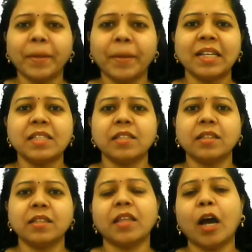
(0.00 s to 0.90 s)
place
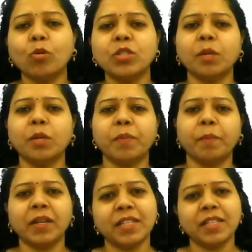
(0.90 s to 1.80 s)
1000
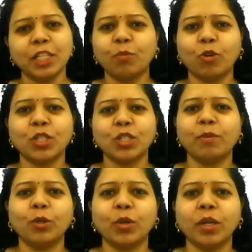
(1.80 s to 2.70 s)
people, is it
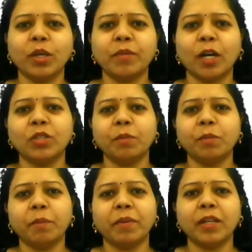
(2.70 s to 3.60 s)
possible to keep
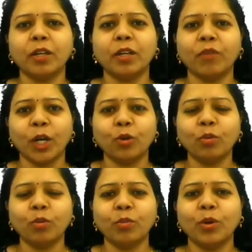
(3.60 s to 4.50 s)
1000 people in a one
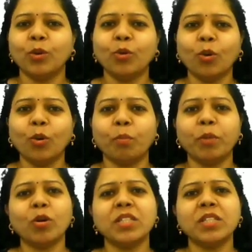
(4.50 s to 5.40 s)
room? No,
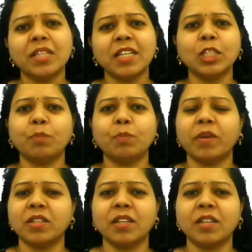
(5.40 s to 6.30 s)
because each
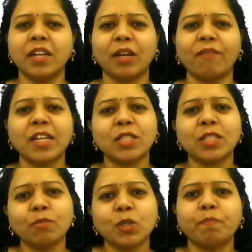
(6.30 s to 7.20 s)
person
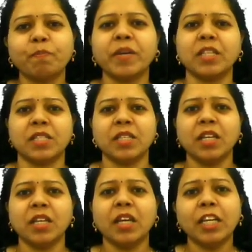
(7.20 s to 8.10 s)
requires some space.
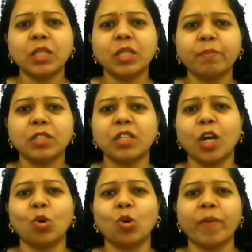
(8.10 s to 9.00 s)
Each
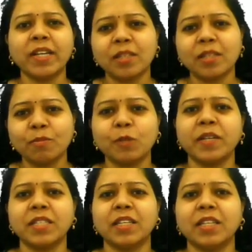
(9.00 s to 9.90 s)
person occupies some
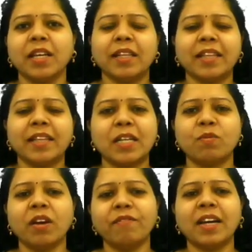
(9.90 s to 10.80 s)
space.
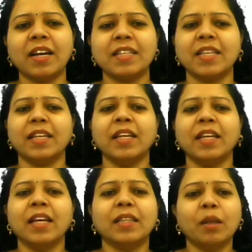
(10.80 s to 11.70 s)
That's why we are saying
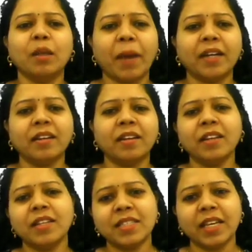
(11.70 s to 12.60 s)
the matter
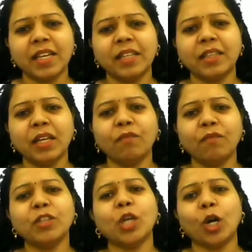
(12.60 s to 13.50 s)
is anything
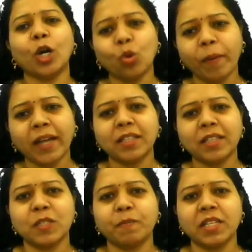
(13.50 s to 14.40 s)
which
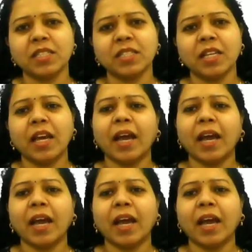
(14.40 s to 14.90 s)
occupies the space